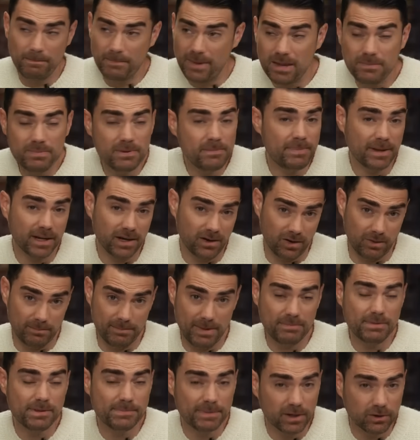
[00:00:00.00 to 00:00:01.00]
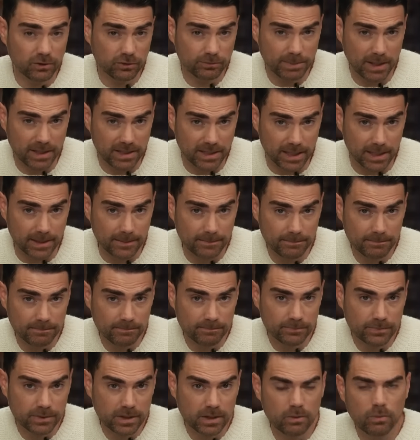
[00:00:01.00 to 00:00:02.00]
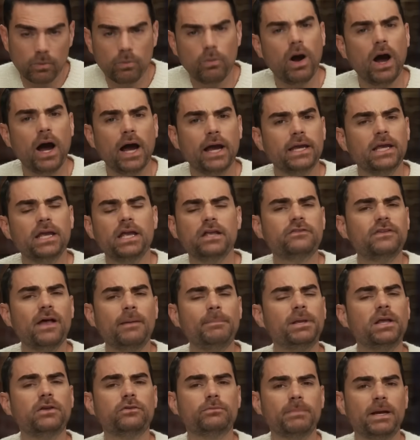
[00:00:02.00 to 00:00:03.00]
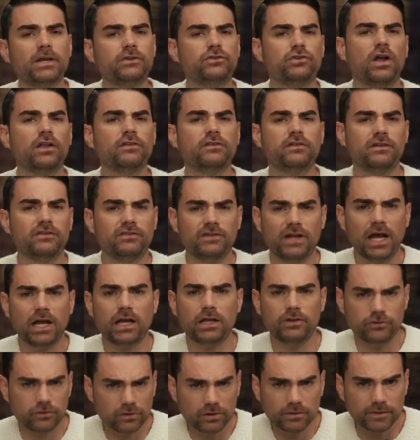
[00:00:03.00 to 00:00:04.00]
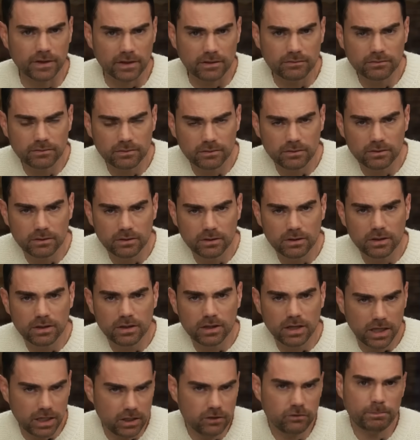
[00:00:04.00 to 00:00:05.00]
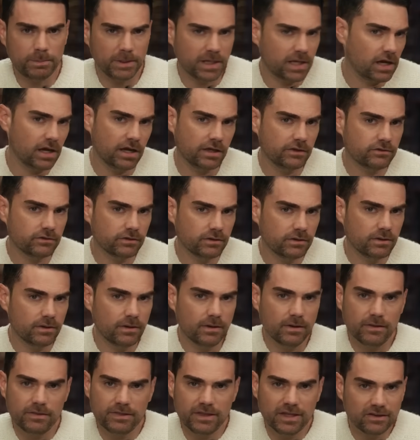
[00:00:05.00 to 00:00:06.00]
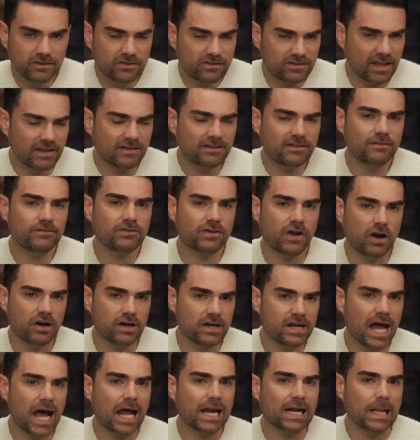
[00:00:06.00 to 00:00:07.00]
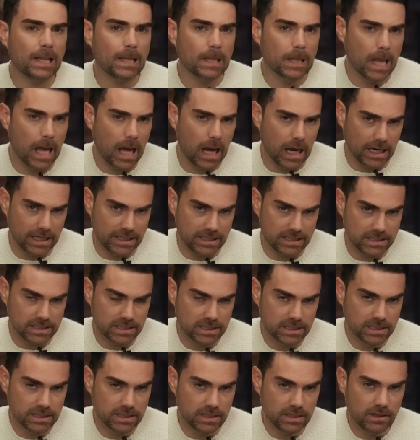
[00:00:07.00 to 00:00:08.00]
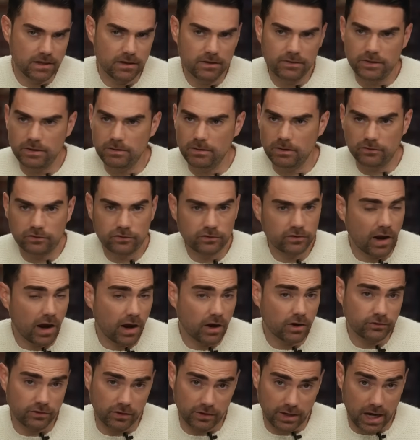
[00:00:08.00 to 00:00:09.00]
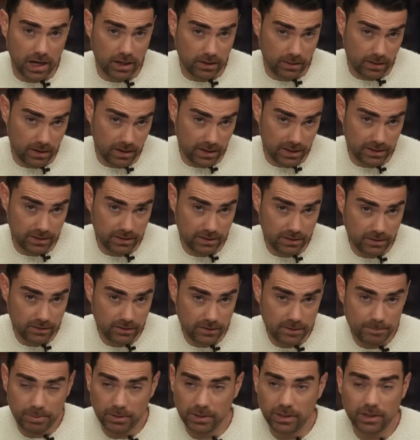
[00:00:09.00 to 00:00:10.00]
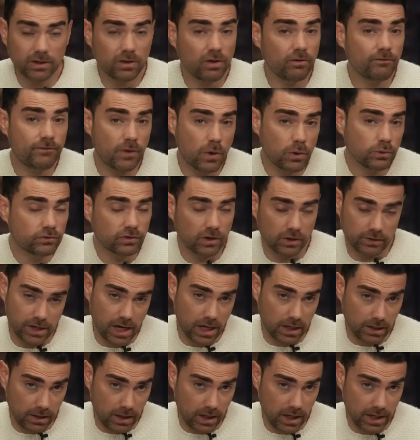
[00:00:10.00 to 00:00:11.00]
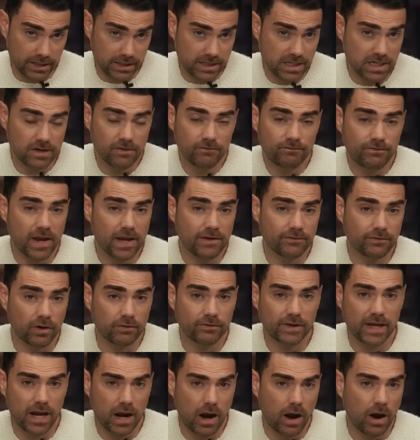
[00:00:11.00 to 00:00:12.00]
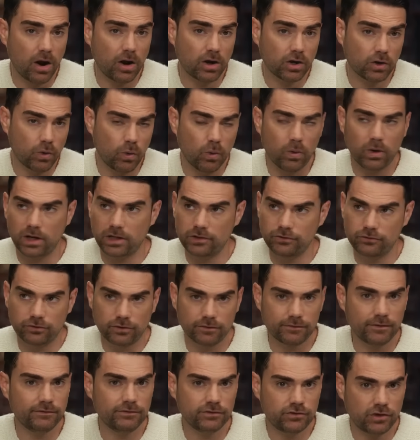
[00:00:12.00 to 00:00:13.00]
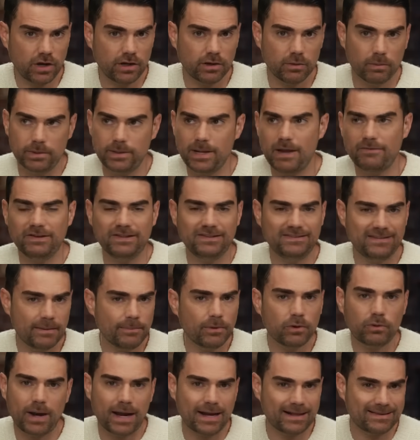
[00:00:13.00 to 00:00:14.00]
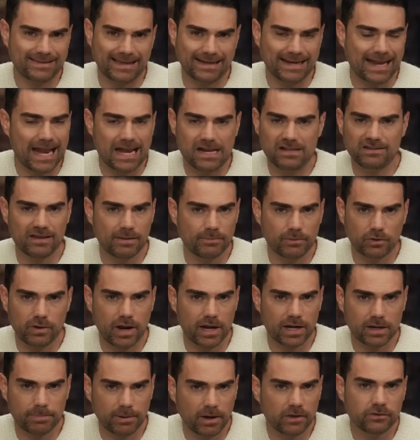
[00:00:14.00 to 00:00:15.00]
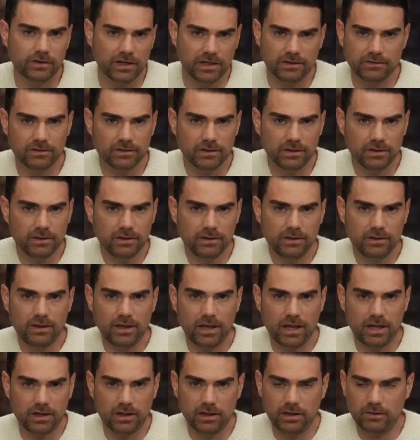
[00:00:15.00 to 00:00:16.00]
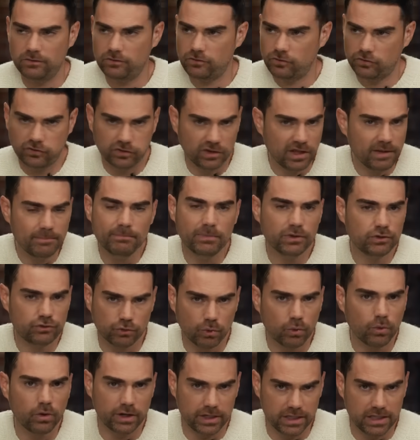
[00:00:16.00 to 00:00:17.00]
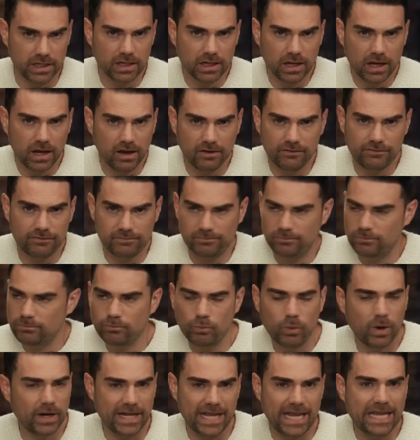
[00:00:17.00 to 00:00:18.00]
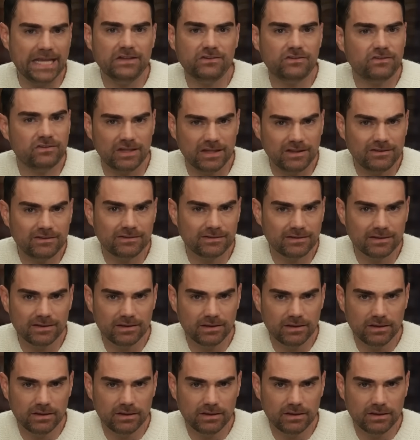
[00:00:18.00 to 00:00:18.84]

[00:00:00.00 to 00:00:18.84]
maybe bigger, maybe bigger spending. Why? It's not because Mike Johnson is not conservative. It is because the incentives are not aligned. The stars are not aligned. The political votes are not aligned in favor of a hardcore conservative agenda when you have a Democratic Senate and a Democratic president and a slim majority of what, eight seats